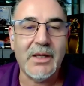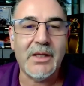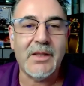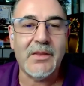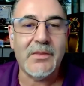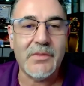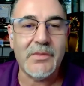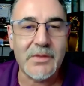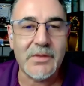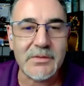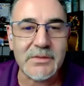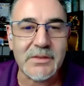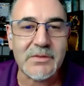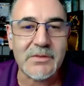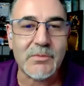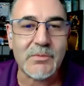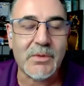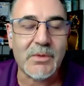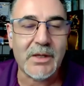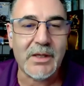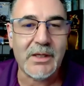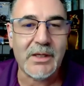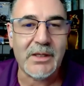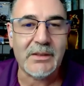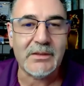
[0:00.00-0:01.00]
And this is
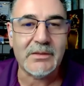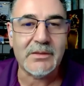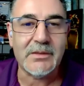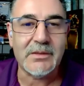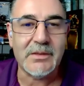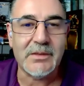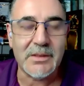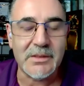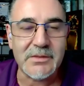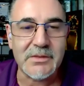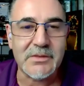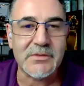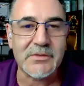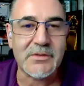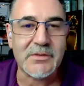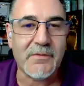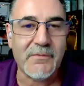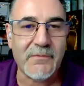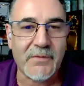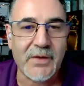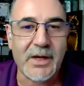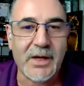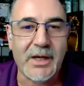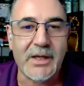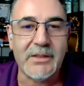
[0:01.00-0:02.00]
why this is our
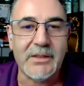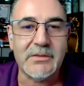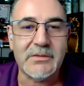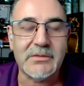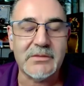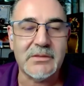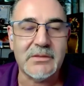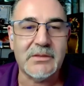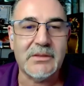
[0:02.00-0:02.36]
fight,